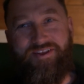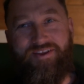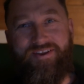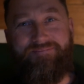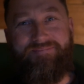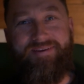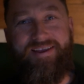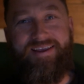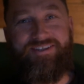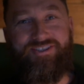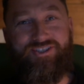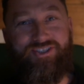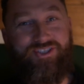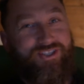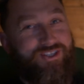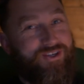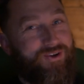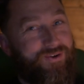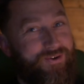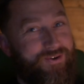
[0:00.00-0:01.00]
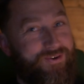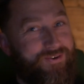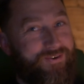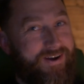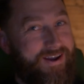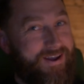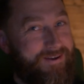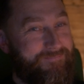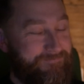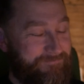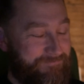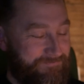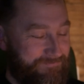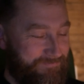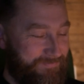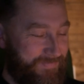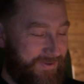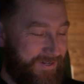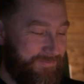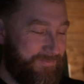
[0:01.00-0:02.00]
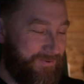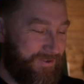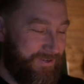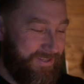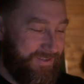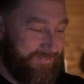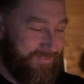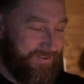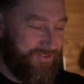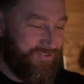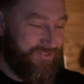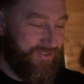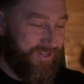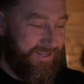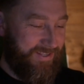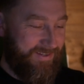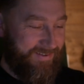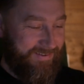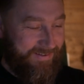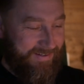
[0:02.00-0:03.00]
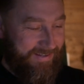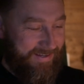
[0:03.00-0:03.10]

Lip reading: May just go to crap, but I'm gonna give it a shot.